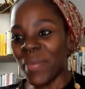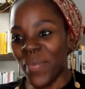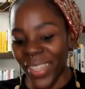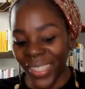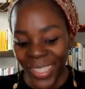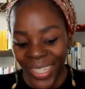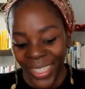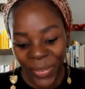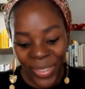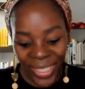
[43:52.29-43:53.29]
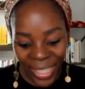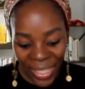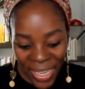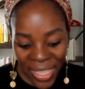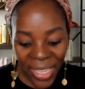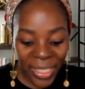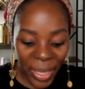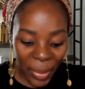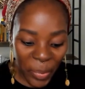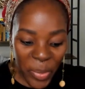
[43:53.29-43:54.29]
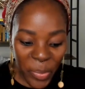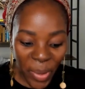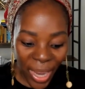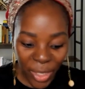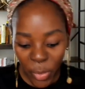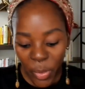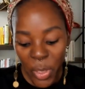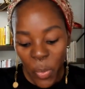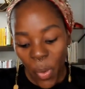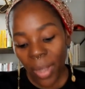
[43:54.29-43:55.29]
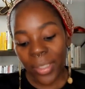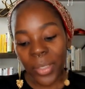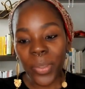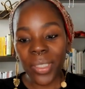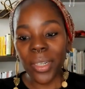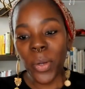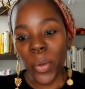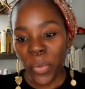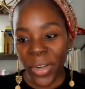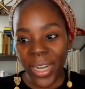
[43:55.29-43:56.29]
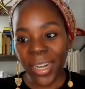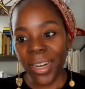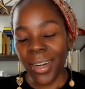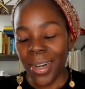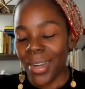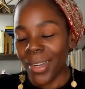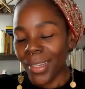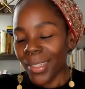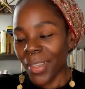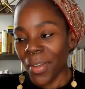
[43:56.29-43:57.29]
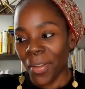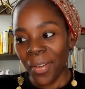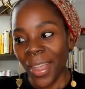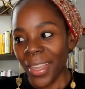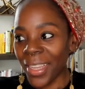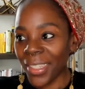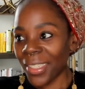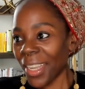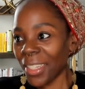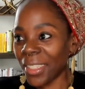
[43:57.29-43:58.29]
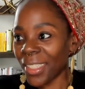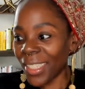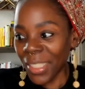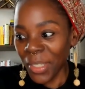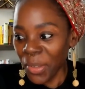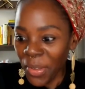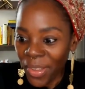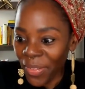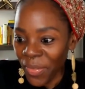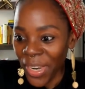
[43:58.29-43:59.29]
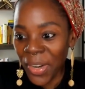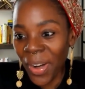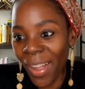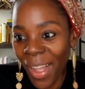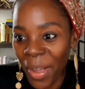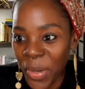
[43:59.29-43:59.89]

a business. She was selling things that people actually want. So it's a no-brainer. So I guess I just need to figure out